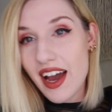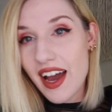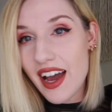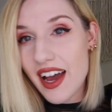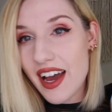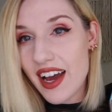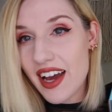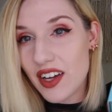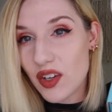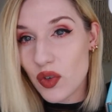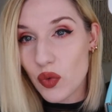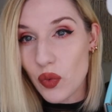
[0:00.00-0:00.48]

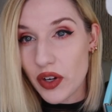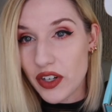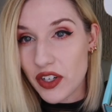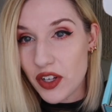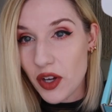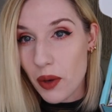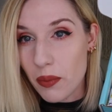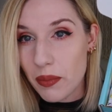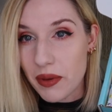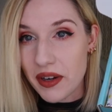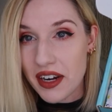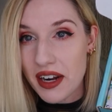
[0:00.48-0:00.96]
And when
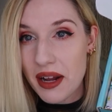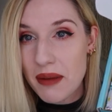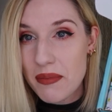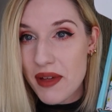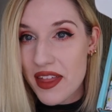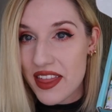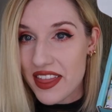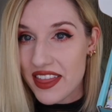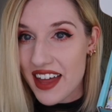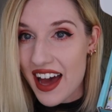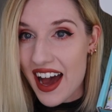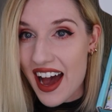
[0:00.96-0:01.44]
you open it
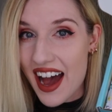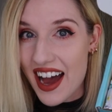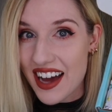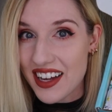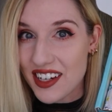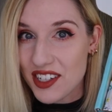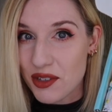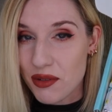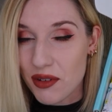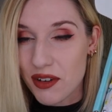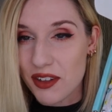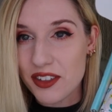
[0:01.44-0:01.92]
up,
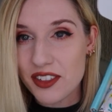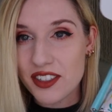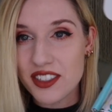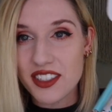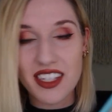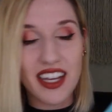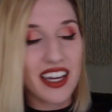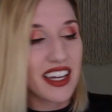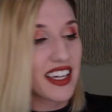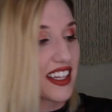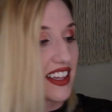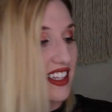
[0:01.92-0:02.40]
that is what it
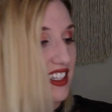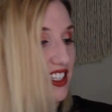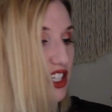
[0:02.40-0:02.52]
looks like.